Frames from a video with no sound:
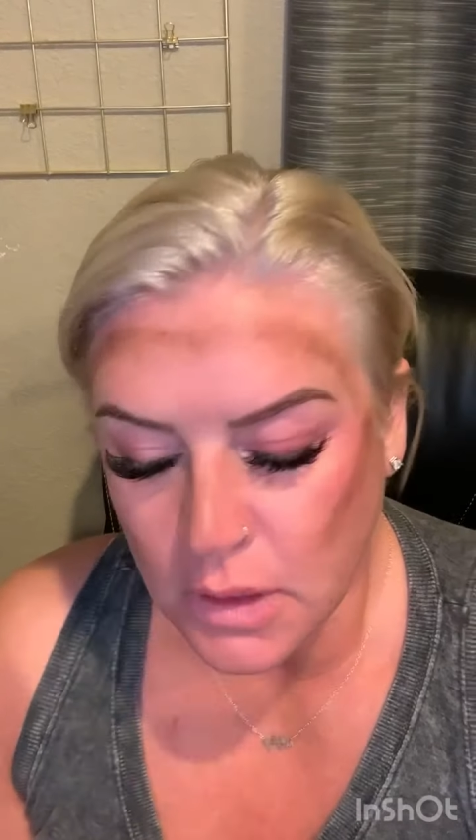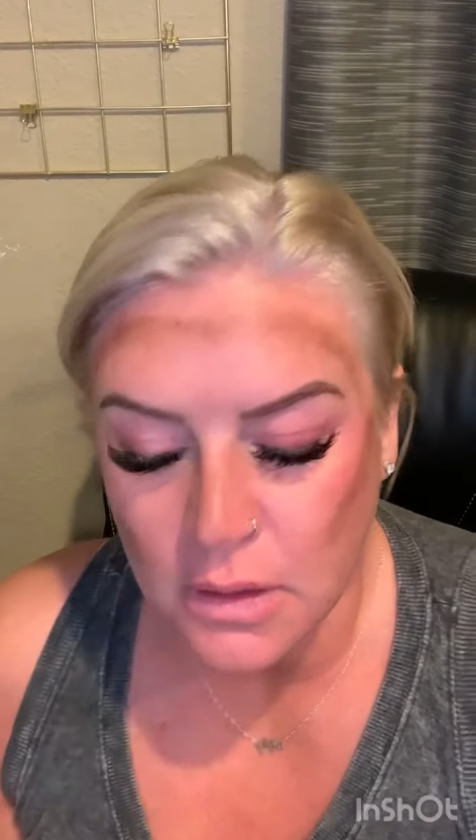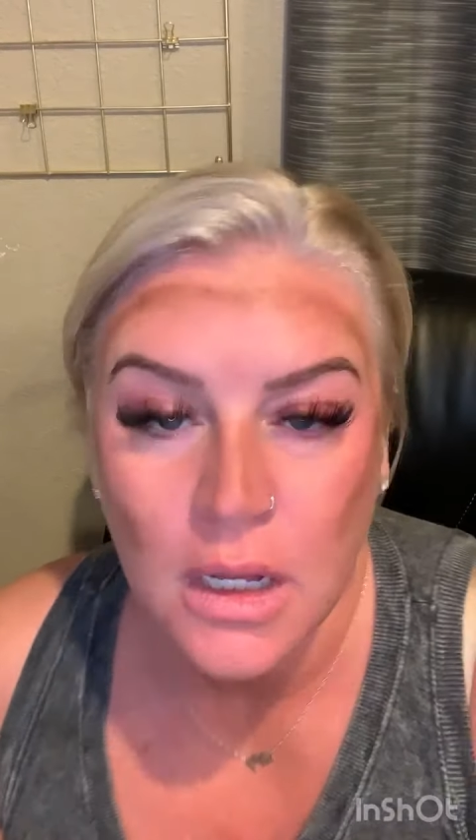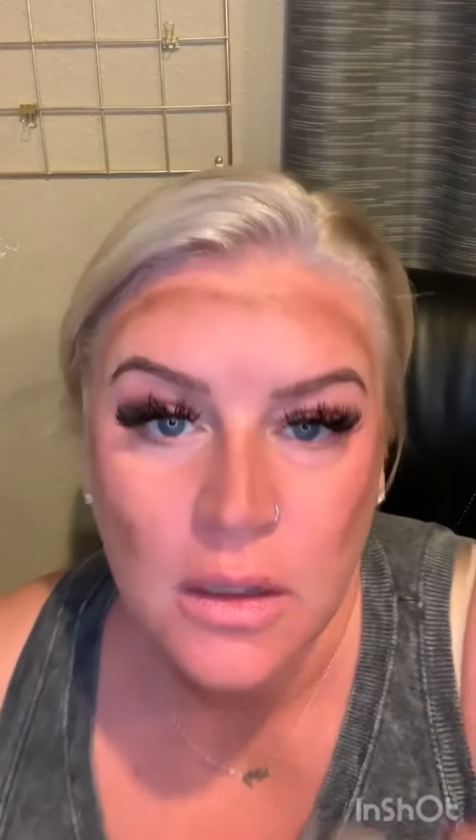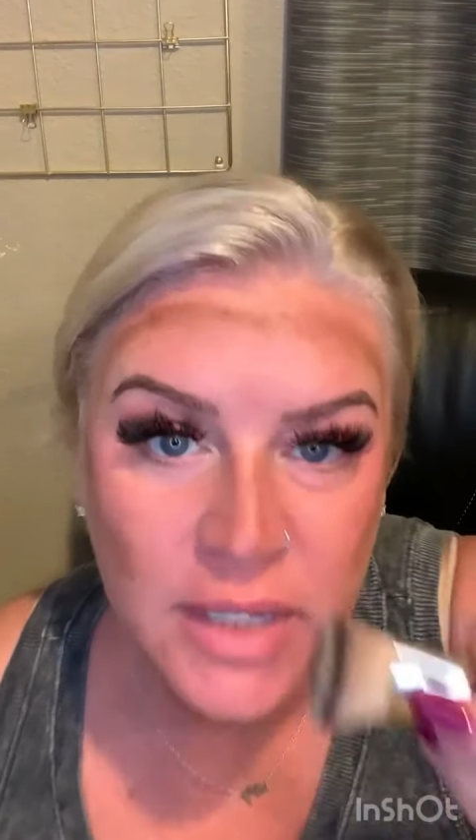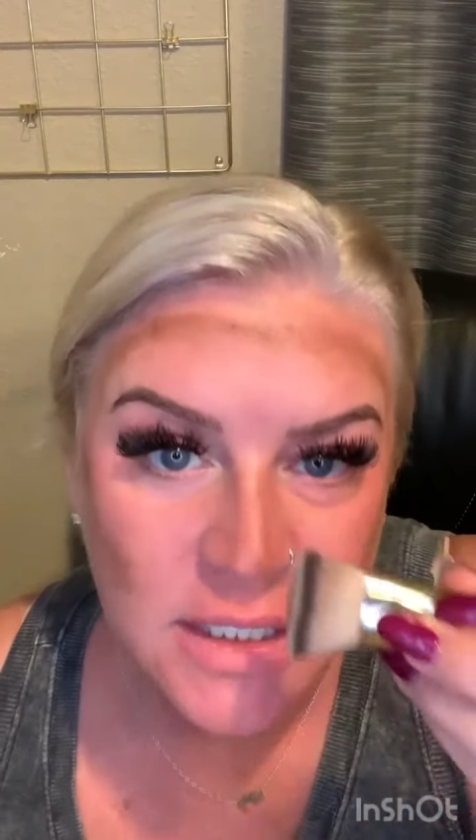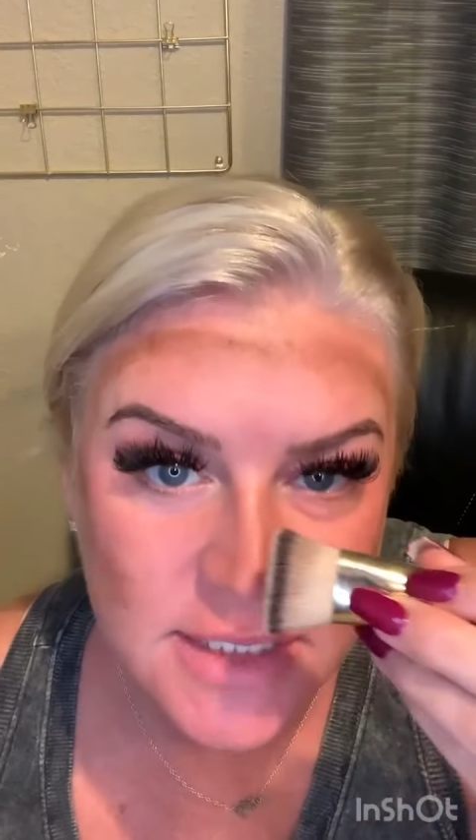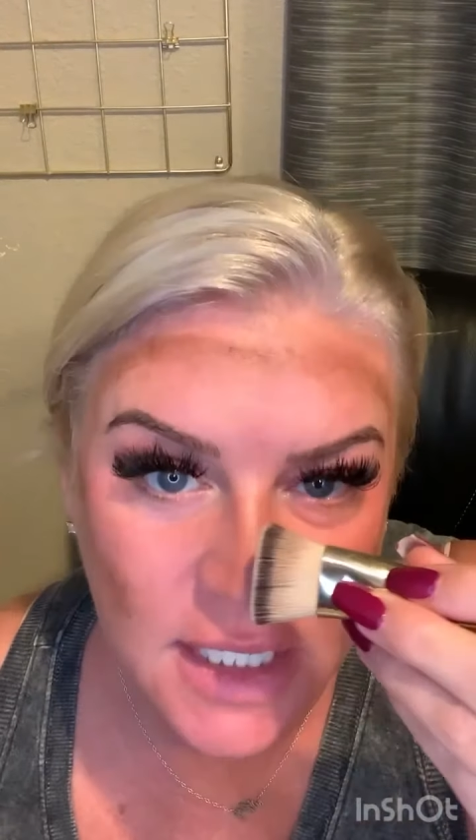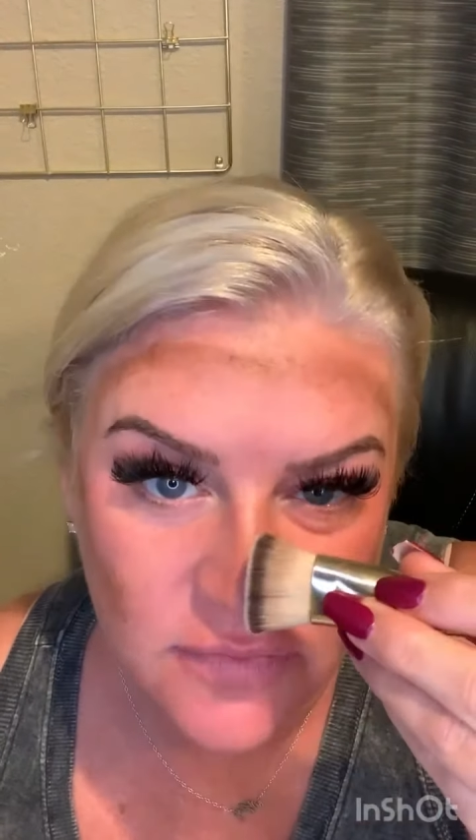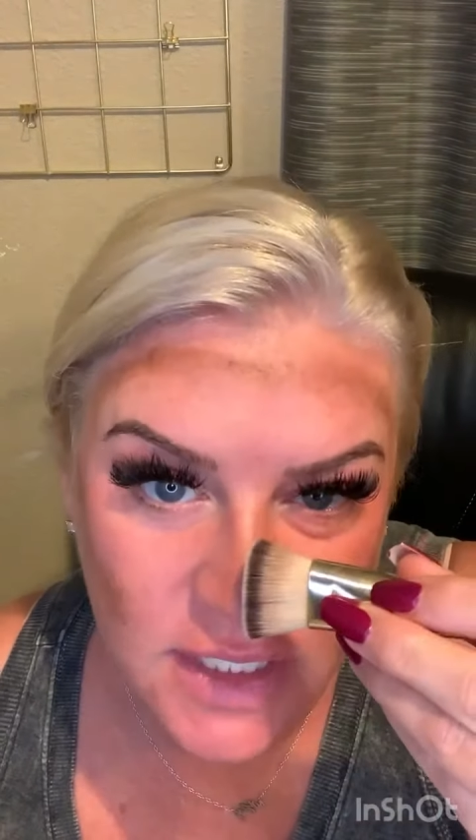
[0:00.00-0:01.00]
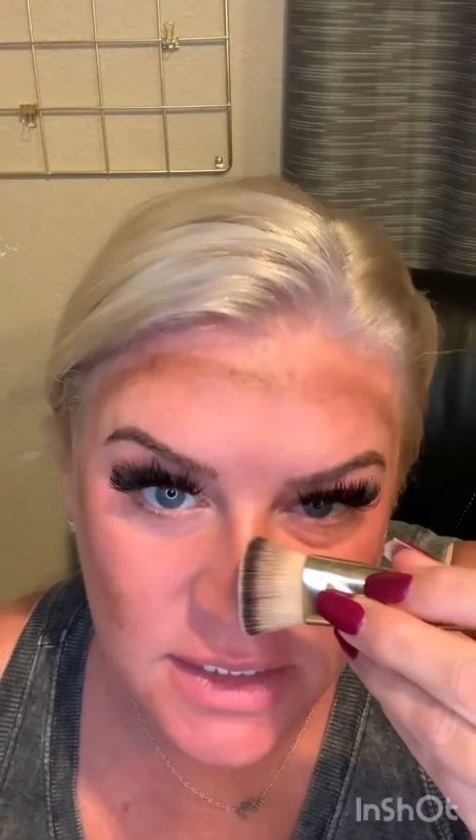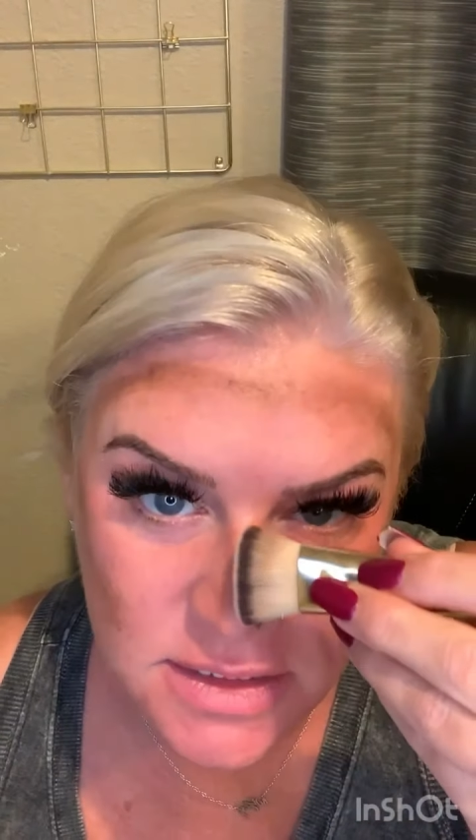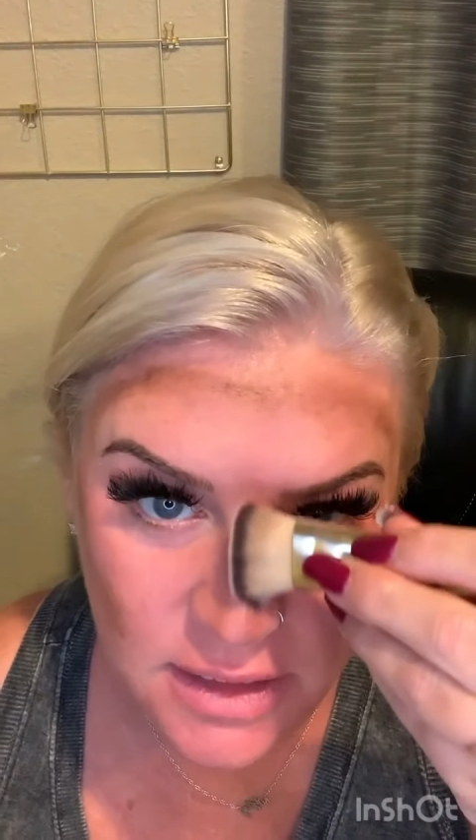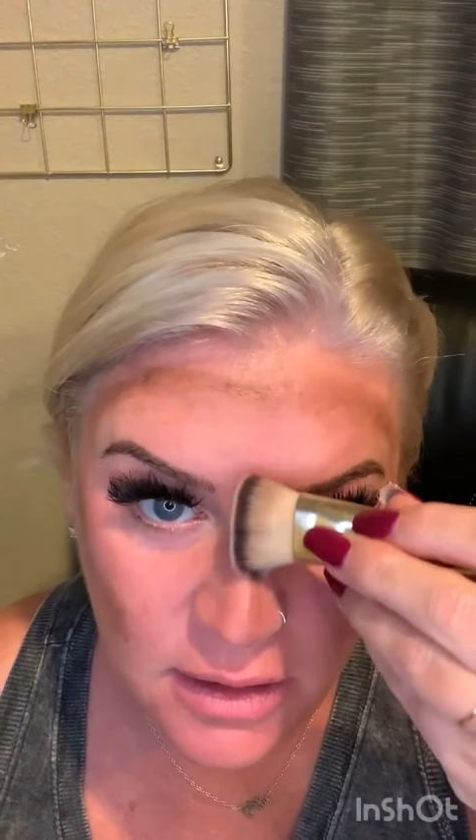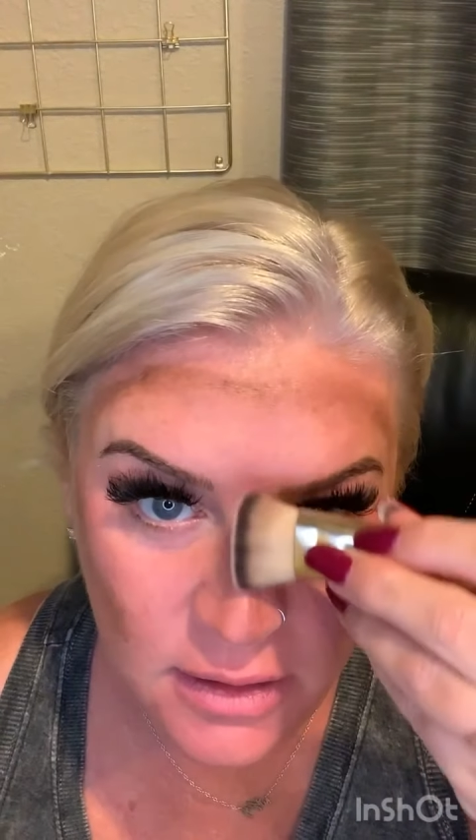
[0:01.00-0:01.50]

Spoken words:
because they have kids and they're